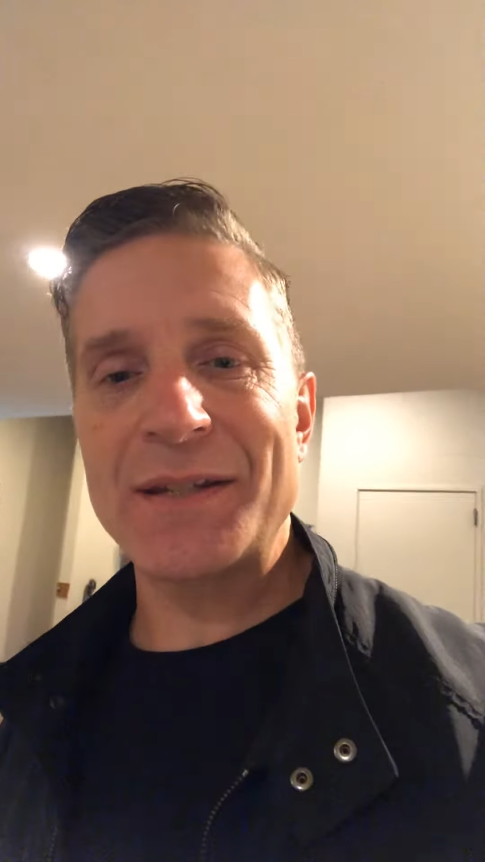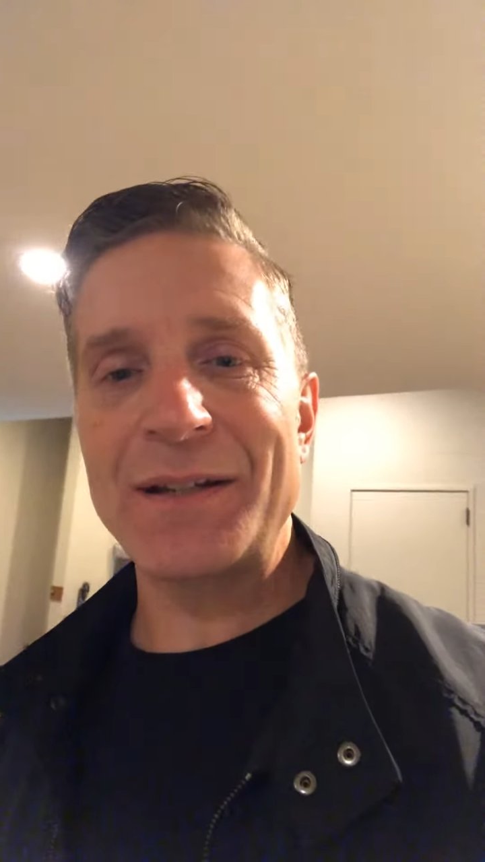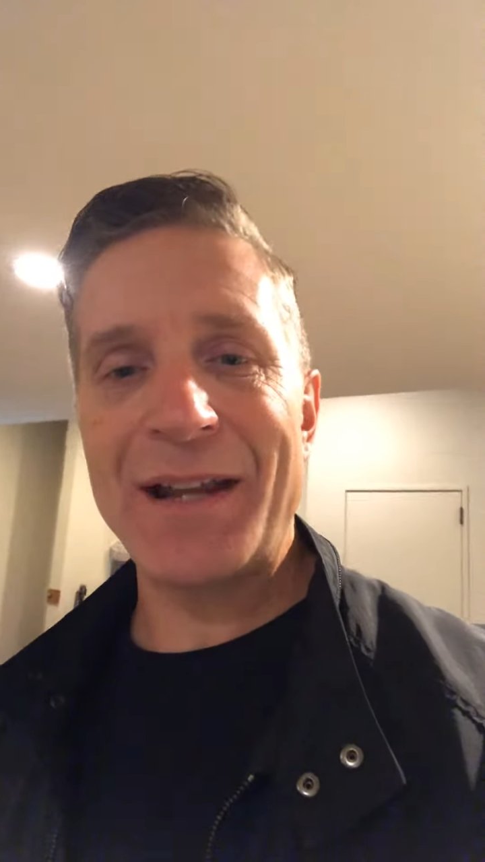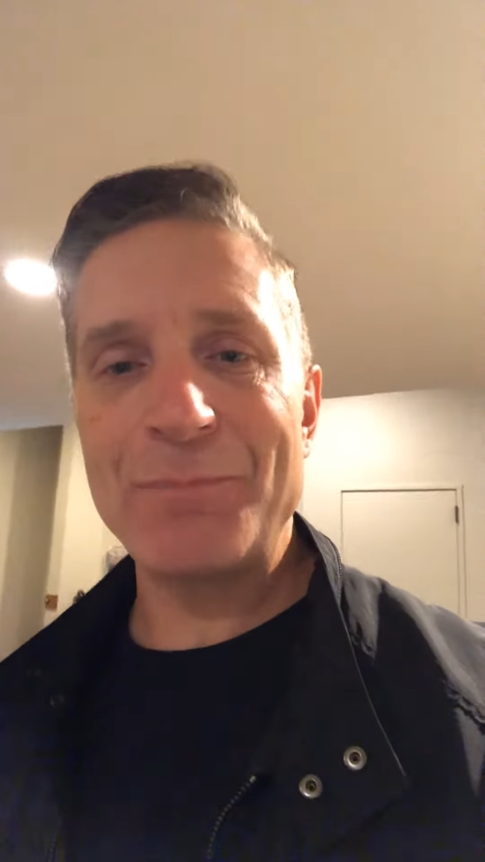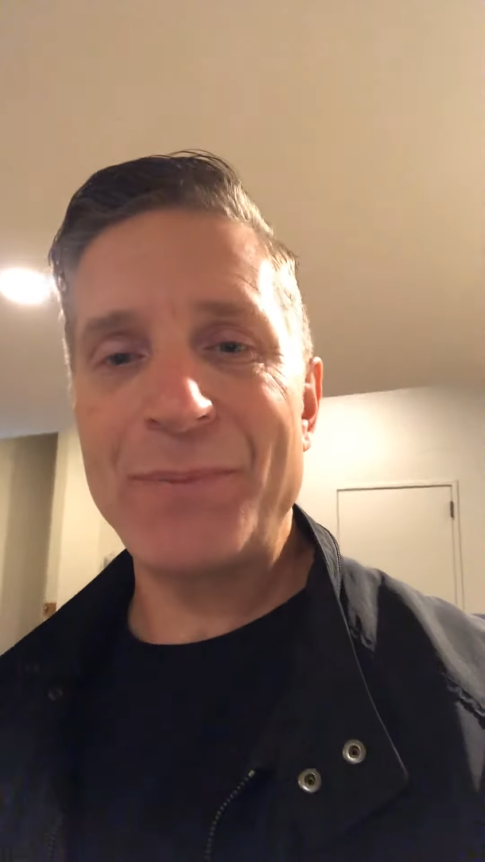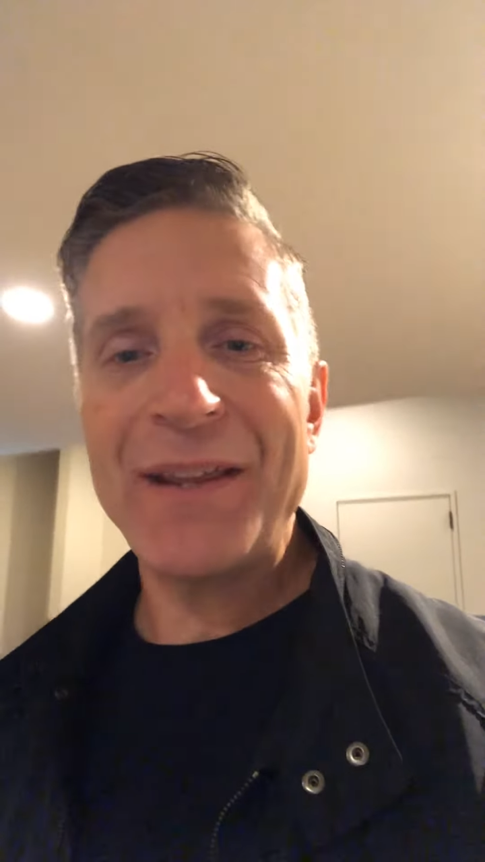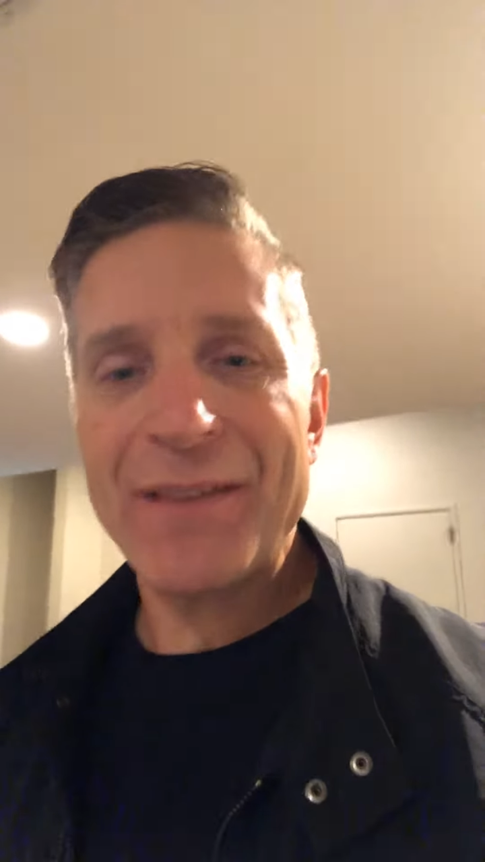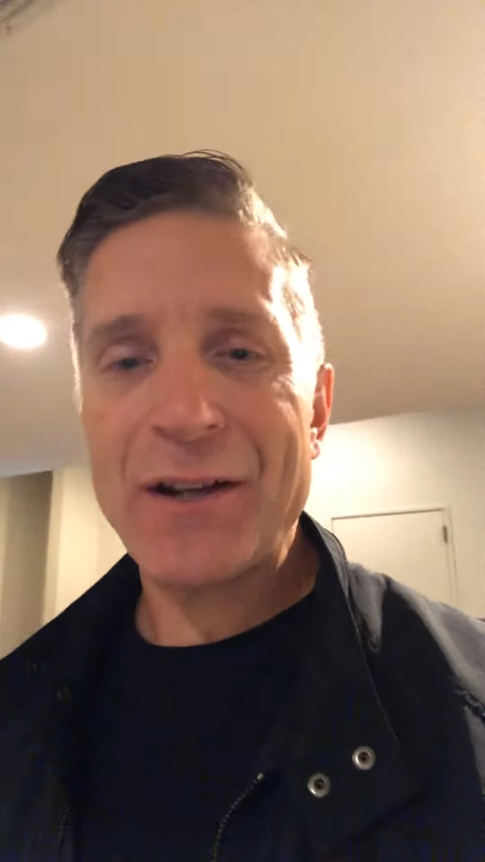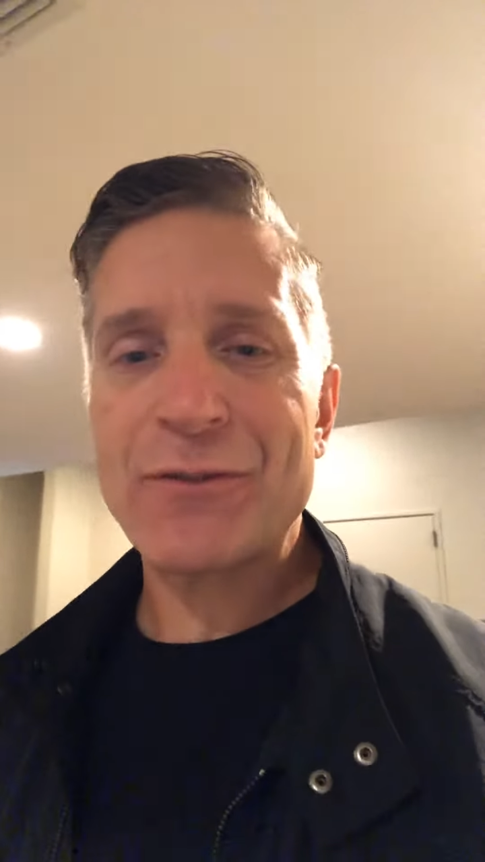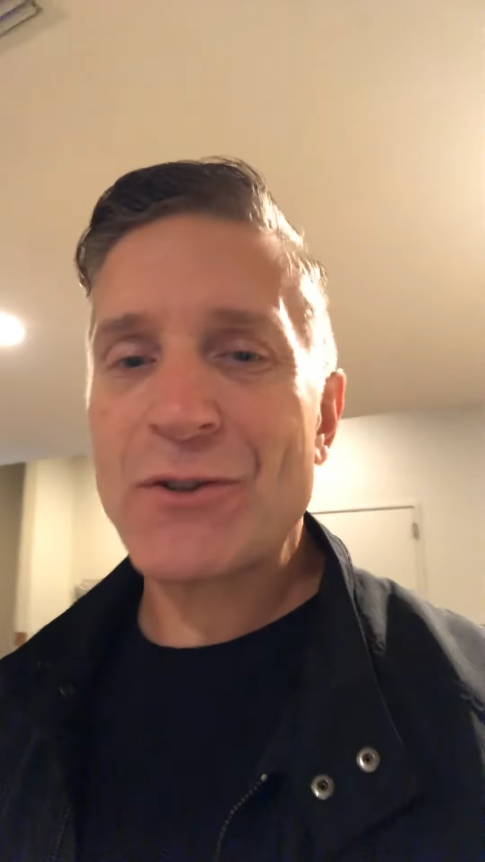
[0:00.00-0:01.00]
and be
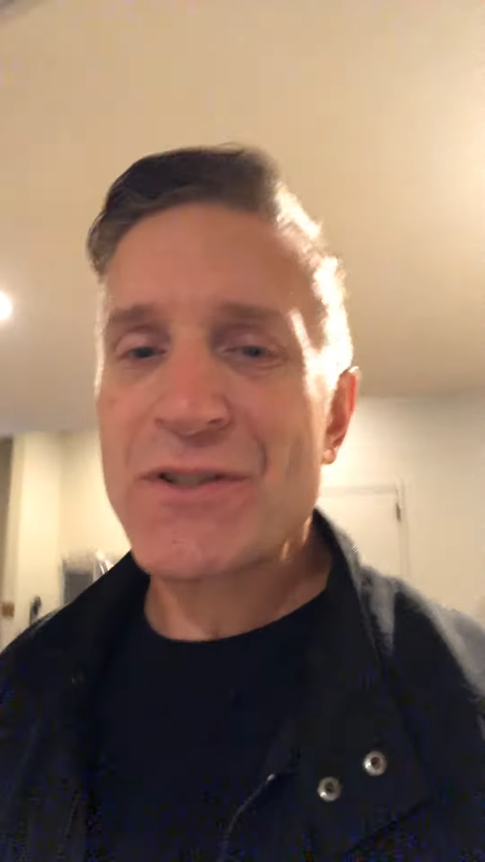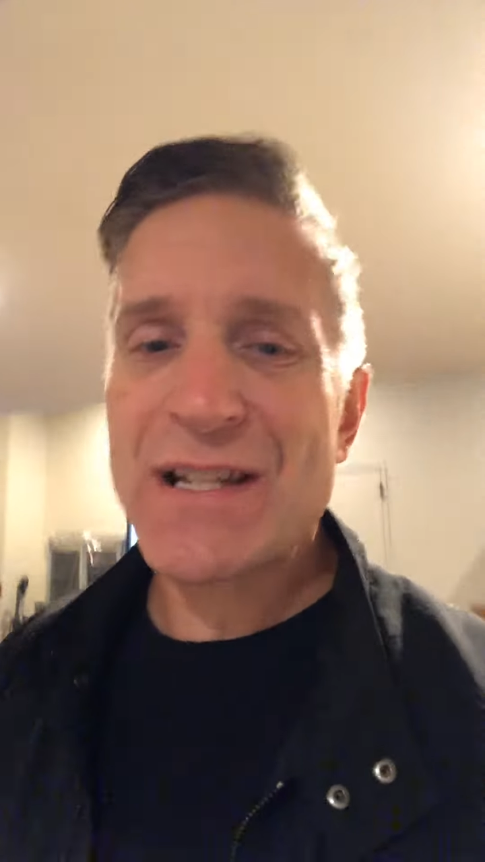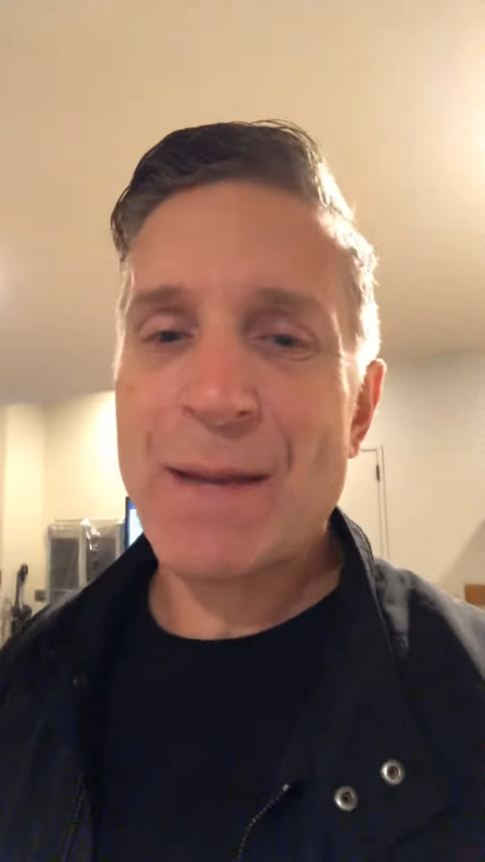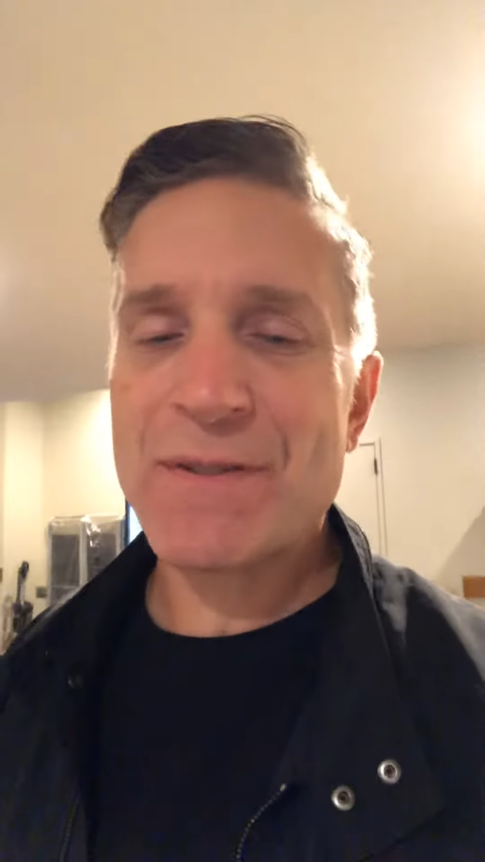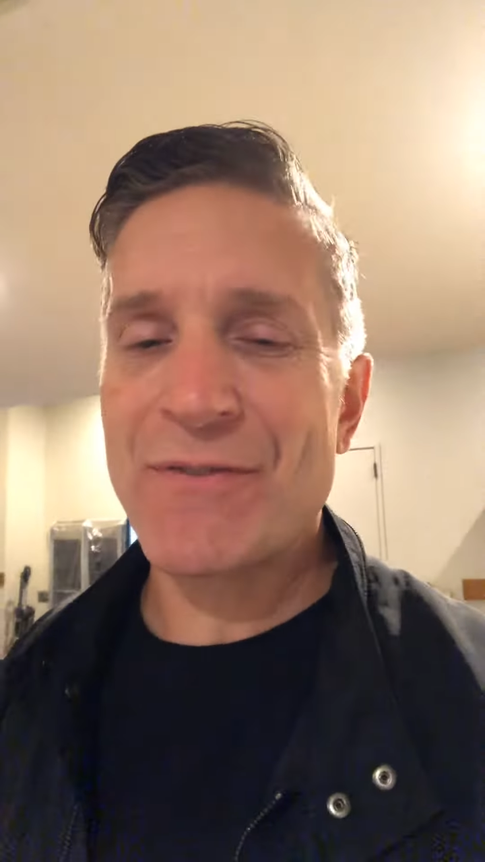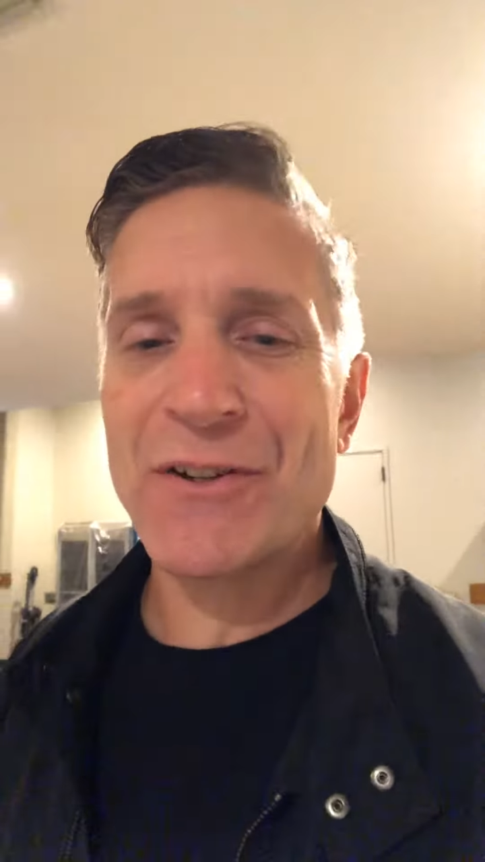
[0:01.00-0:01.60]
there for those types of